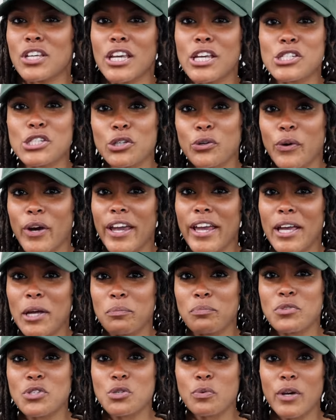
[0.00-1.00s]

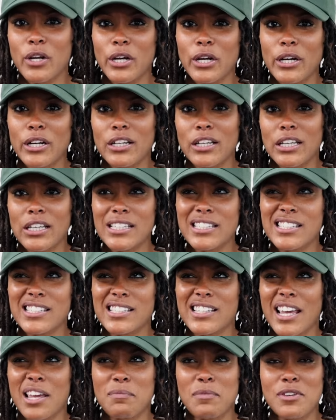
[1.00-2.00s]
Instagram, Twitter, it's
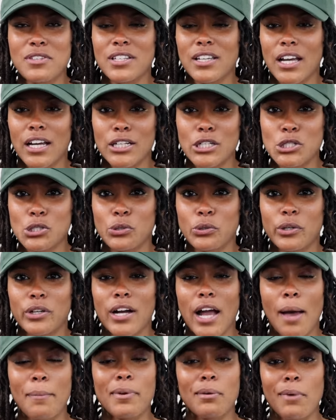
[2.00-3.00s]
Janae Music underscore.
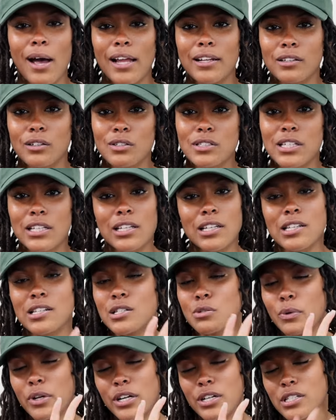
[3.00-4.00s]
I be wilding on
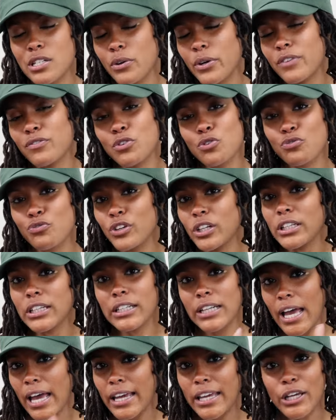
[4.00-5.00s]
Twitter, so if you really
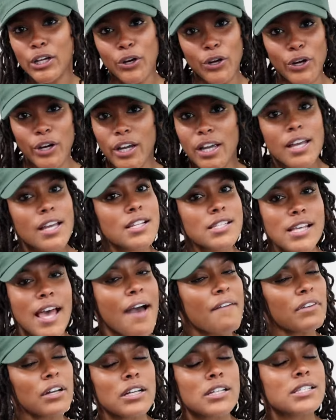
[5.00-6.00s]
not here to
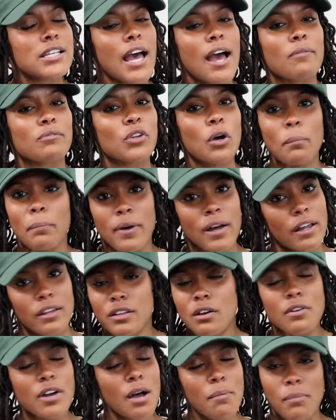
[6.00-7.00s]
have a good time, don't bu-
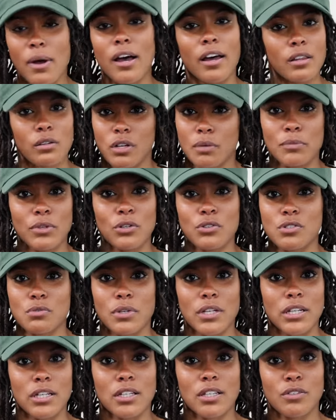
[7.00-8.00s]
don't come bothering me on
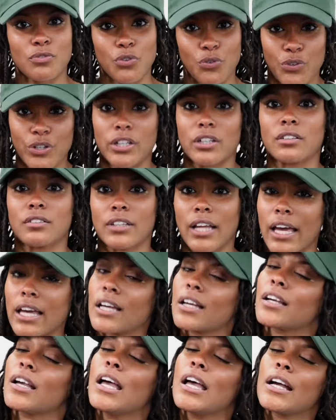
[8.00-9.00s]
Twitter, for real. Like,
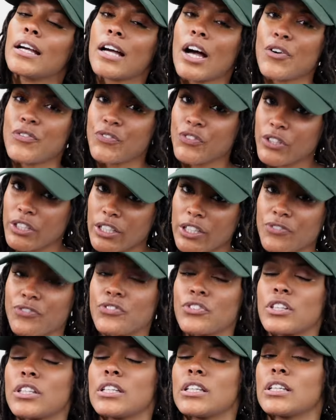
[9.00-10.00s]
come for
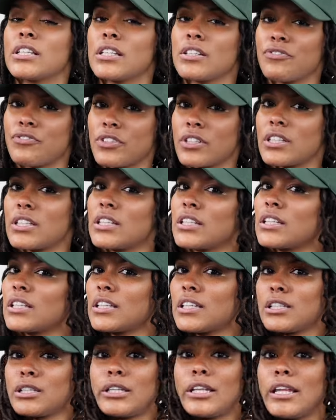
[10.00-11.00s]
for the for
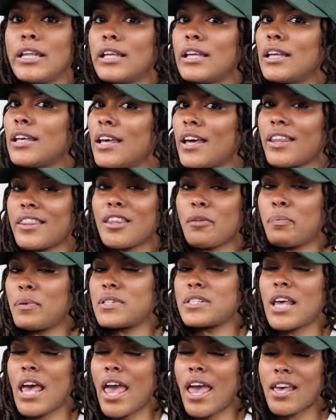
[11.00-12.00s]
the the
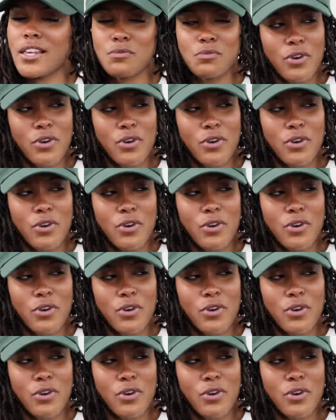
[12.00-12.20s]
pizzazz.